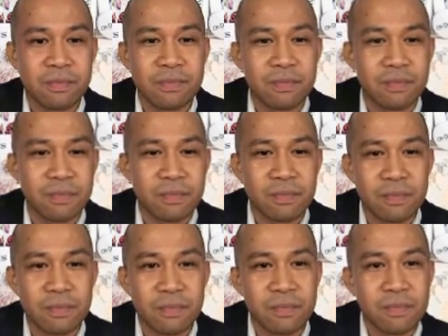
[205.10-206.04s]

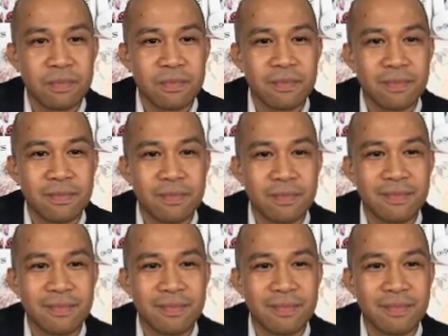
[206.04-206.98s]

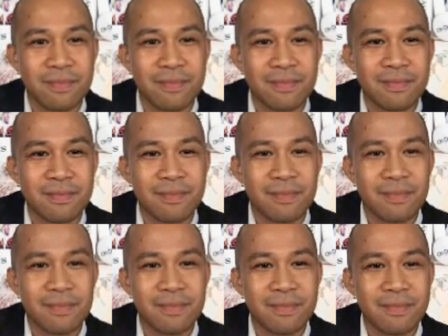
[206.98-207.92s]

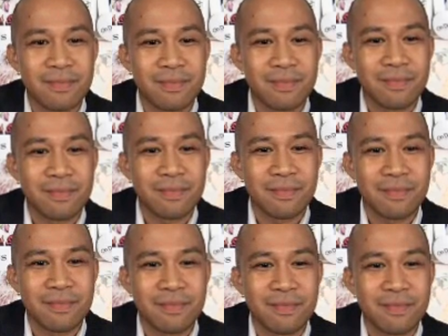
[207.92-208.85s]

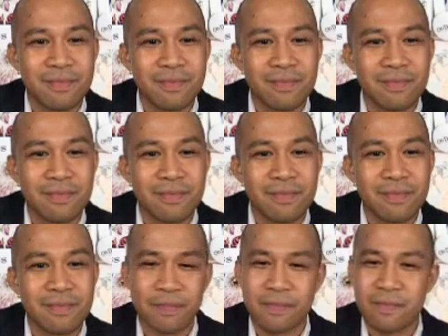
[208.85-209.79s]

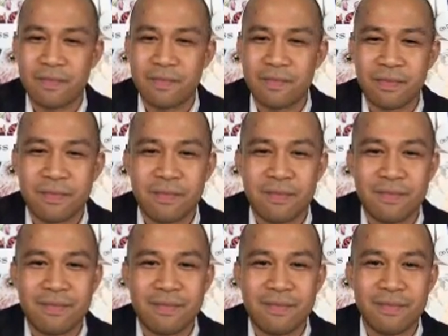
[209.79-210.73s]

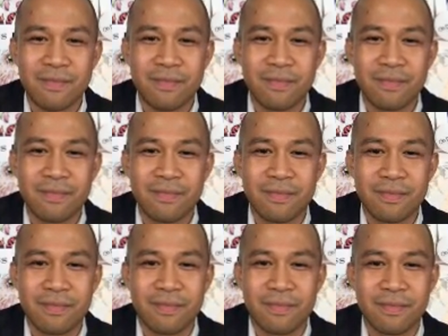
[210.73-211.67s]

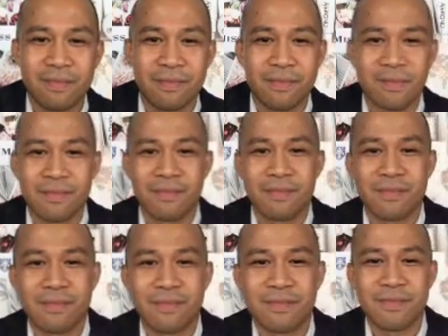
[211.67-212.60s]

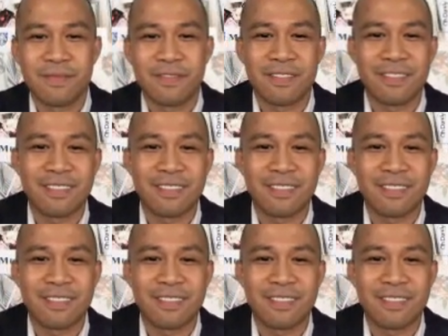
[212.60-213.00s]
The person shown says nothing.